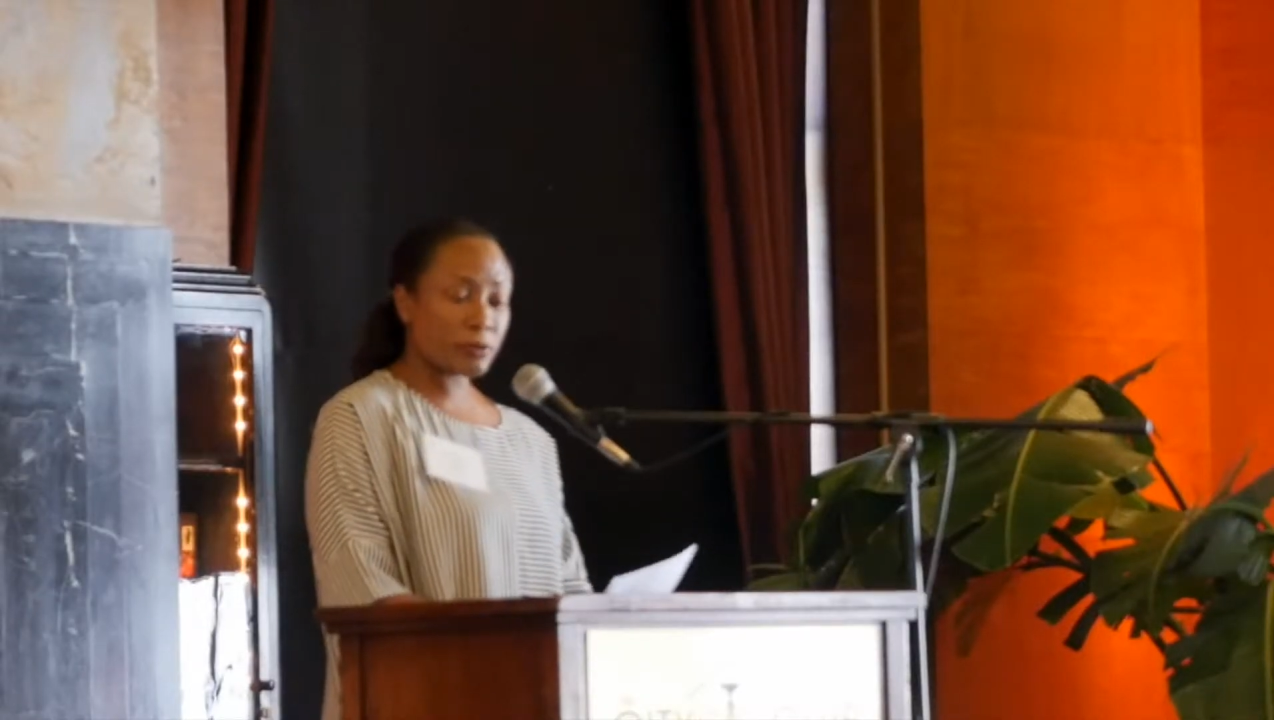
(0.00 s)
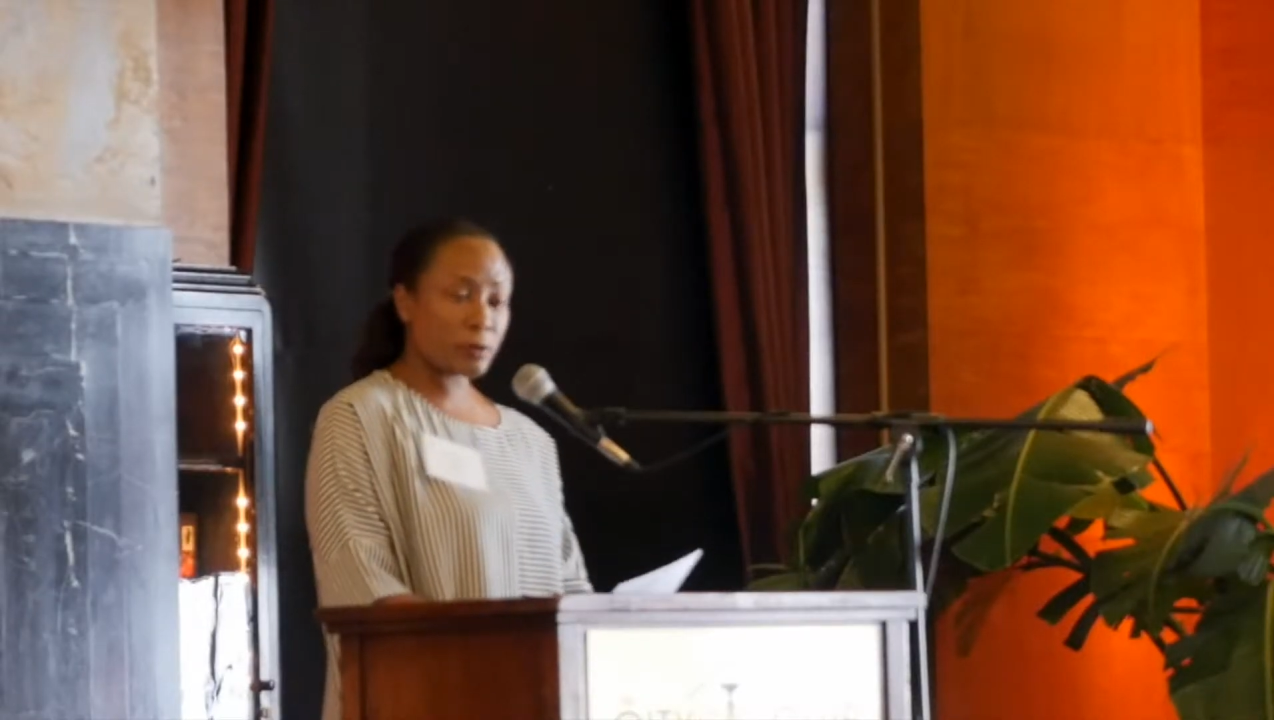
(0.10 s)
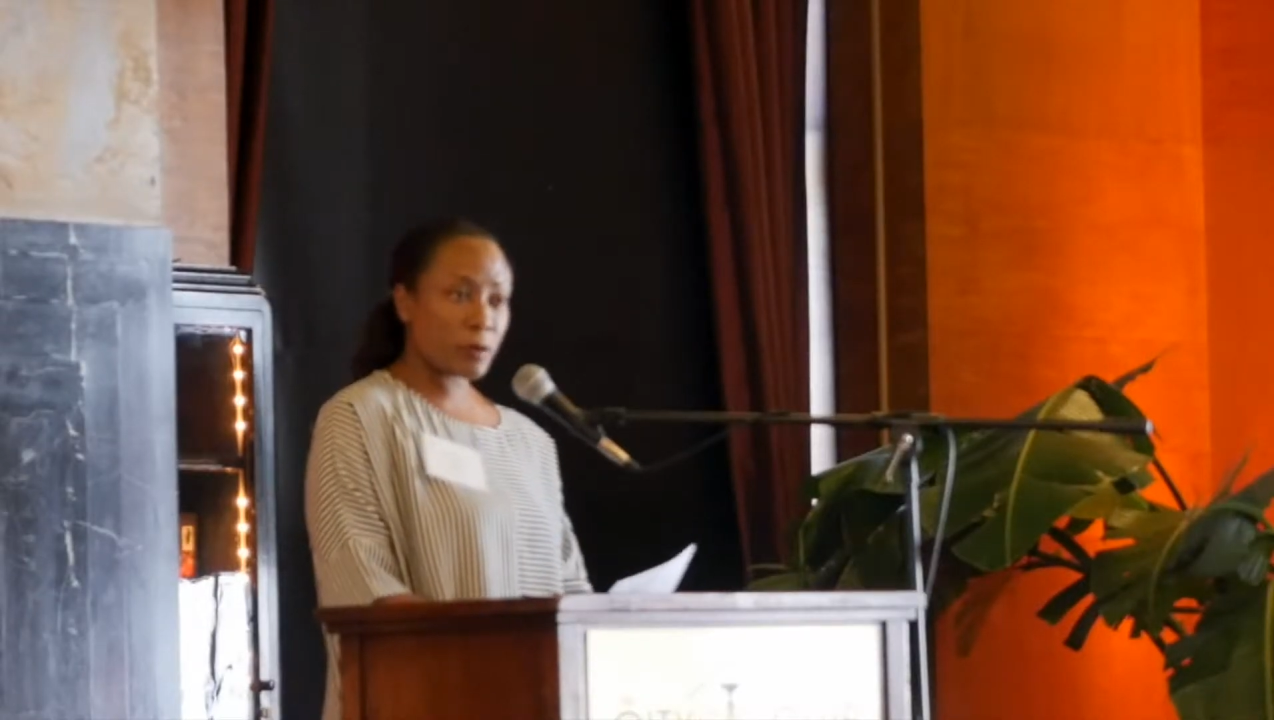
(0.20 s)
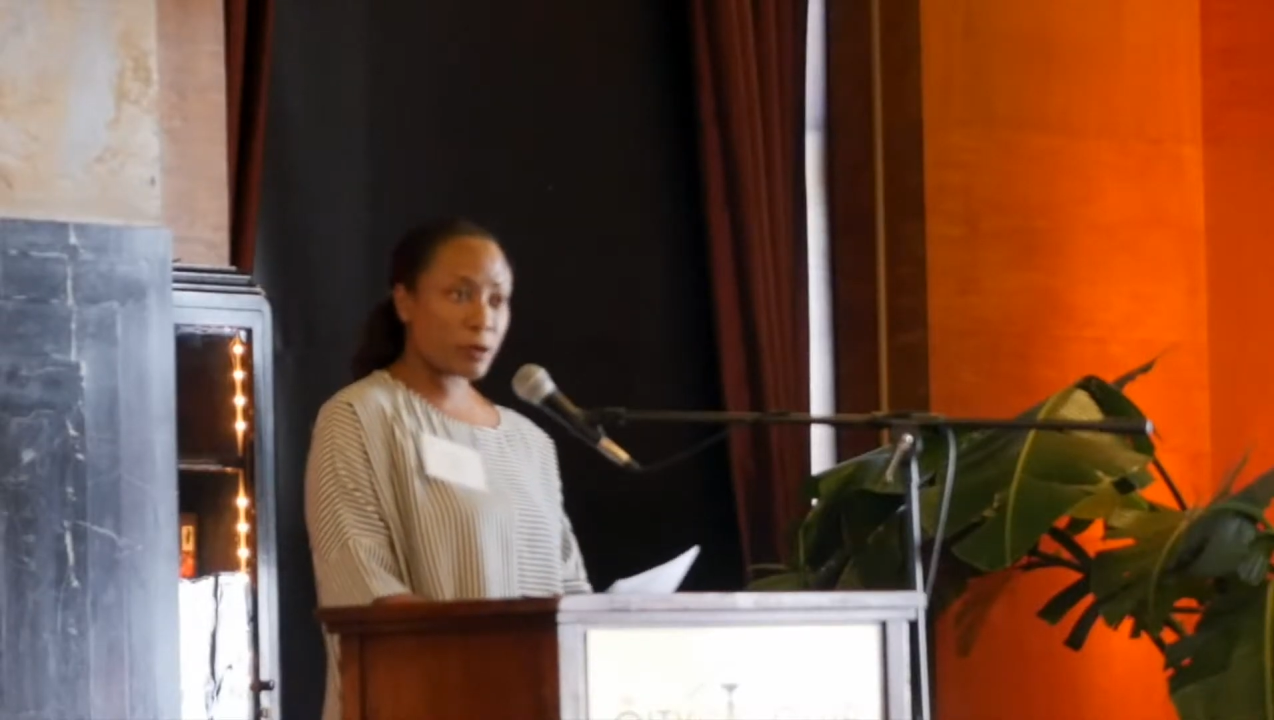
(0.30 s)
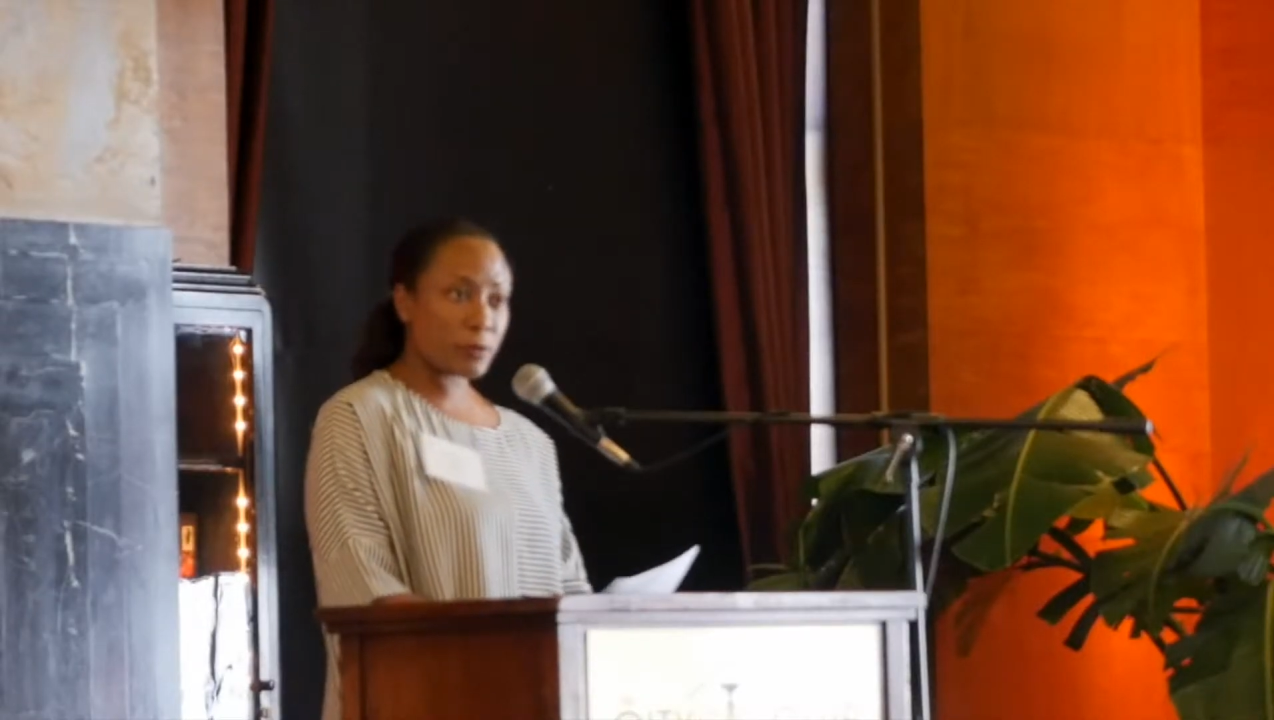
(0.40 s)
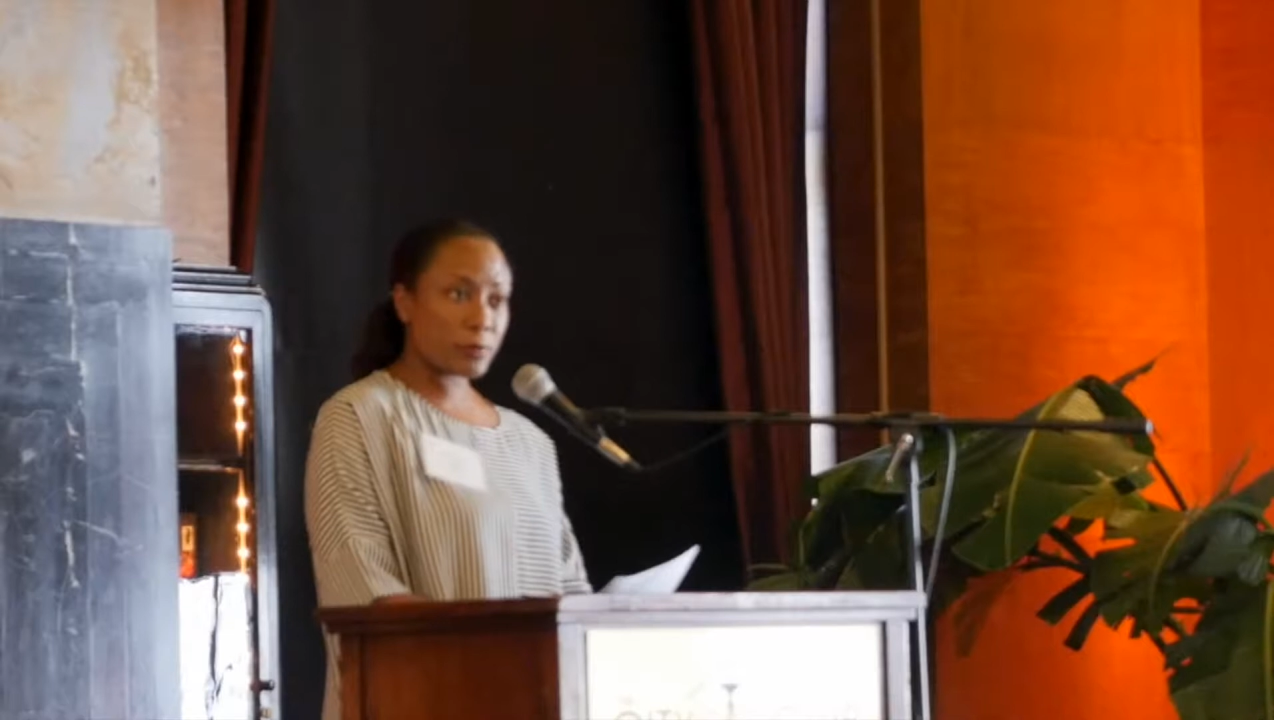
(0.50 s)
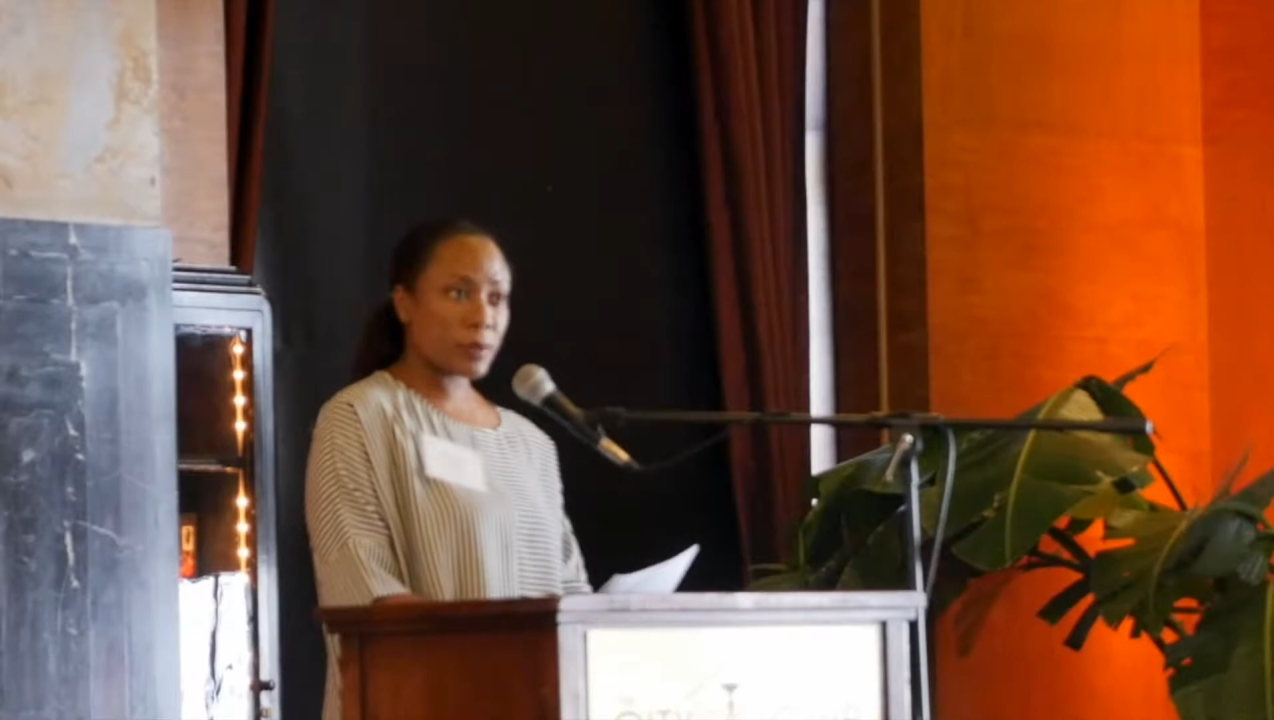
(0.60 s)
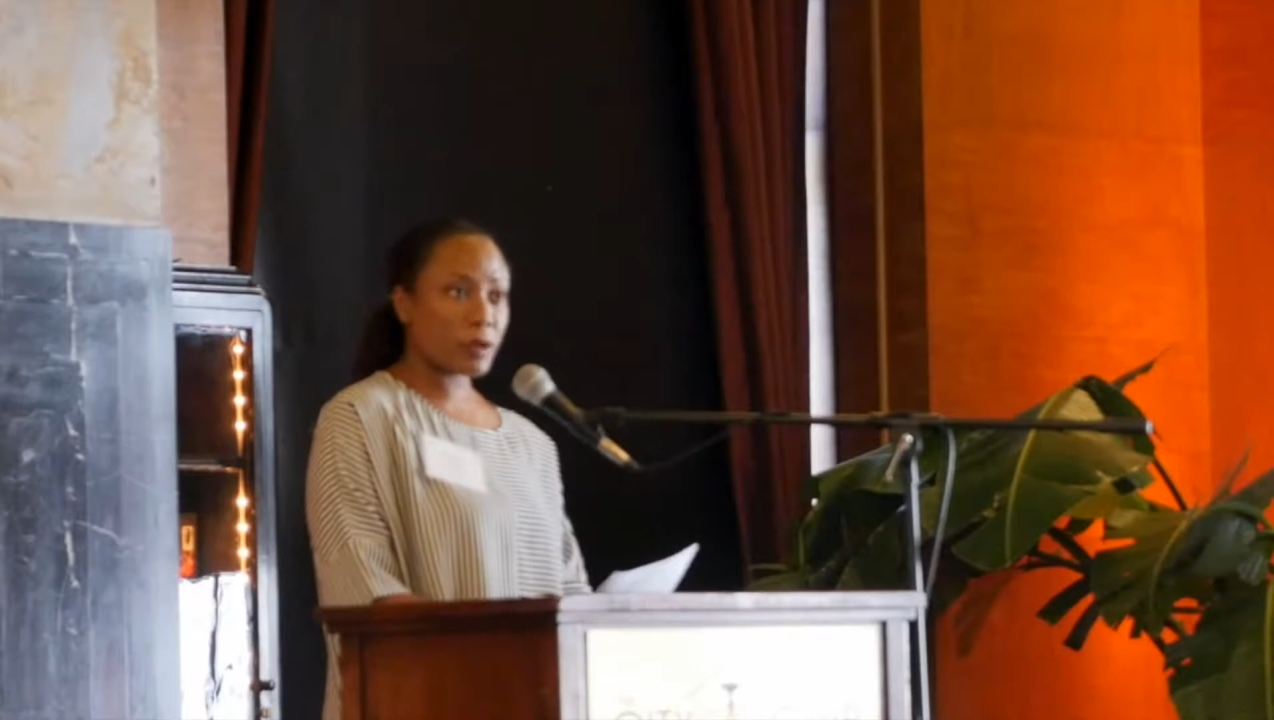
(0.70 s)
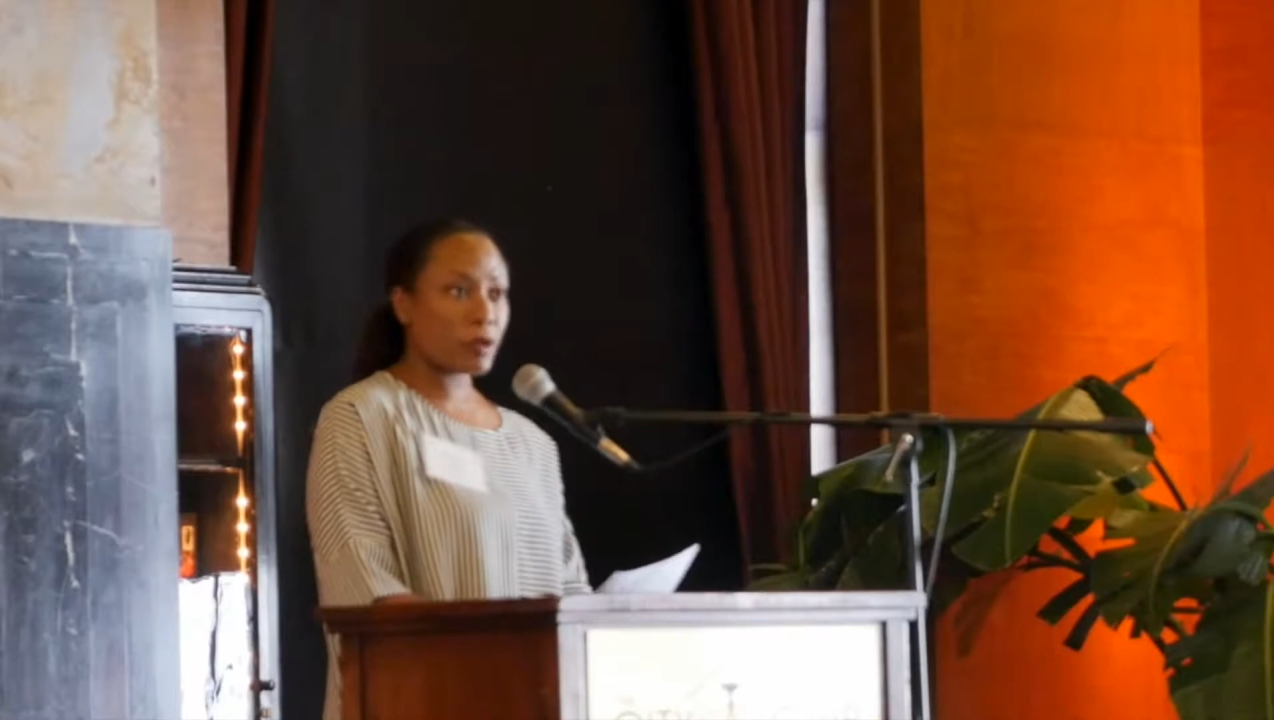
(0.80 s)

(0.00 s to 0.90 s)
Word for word: group home